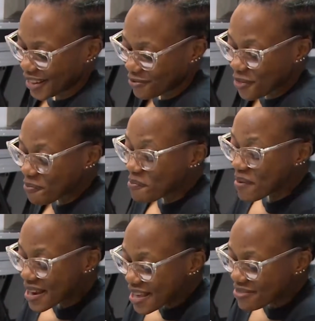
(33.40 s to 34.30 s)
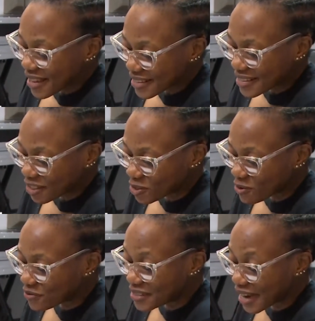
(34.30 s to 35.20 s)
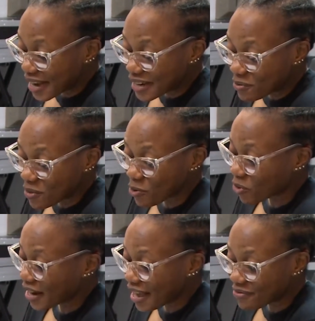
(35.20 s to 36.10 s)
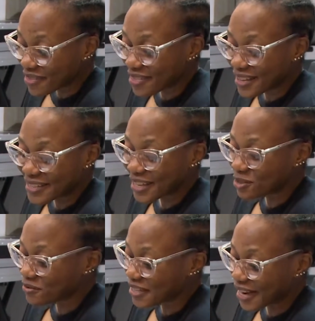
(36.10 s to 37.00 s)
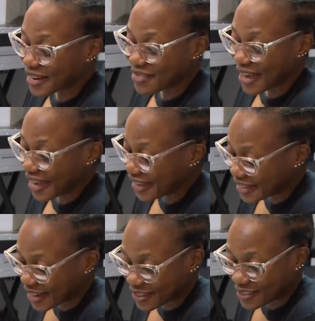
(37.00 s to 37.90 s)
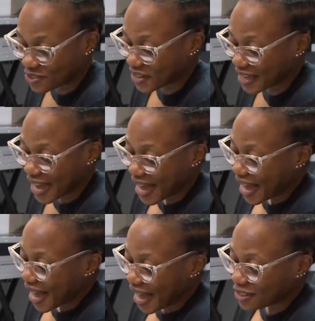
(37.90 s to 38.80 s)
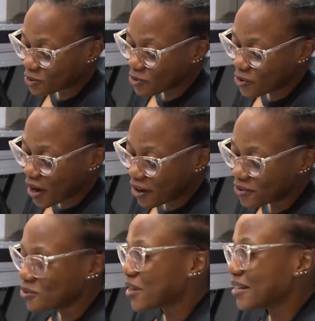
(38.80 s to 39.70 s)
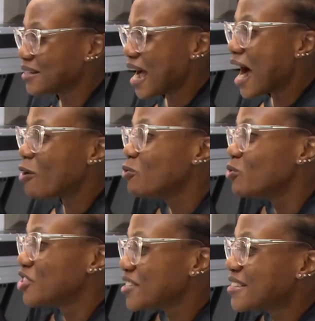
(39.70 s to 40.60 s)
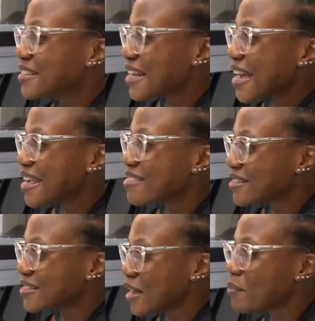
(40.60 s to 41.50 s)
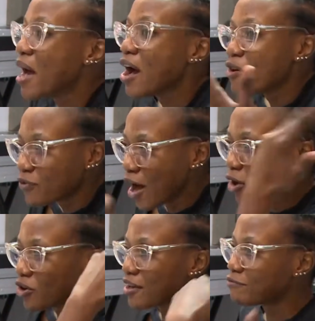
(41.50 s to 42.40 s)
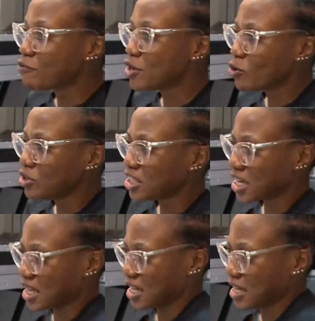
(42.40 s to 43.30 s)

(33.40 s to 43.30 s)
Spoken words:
For the many things that you've done with your life and the things that you've done in the industry, I don't know how you just stay the same. For how long have we known each other?